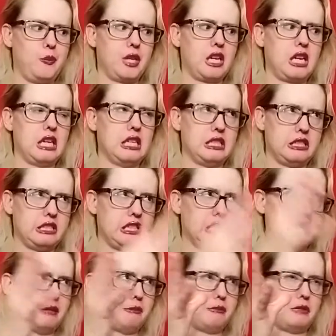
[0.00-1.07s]
kind of seeing
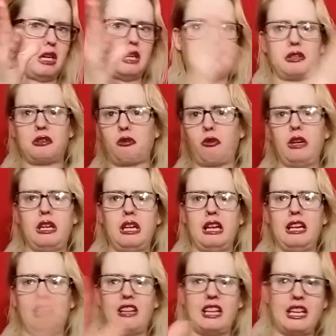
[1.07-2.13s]
on, on the screen
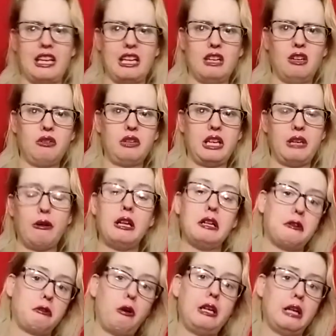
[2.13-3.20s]
and thinking, okay, well, that's
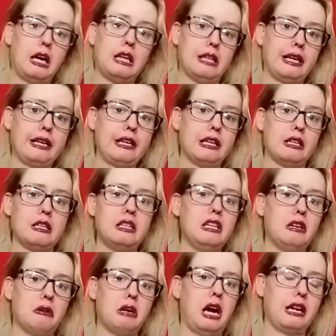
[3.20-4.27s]
great. I like it.
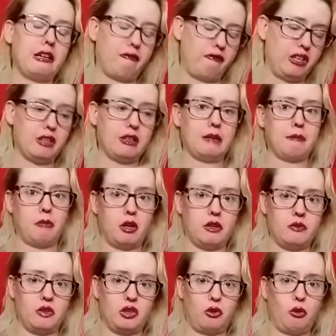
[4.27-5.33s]
You know, I feel that part
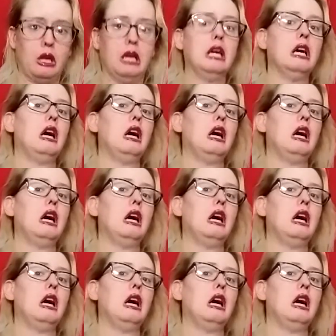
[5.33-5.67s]
of the story.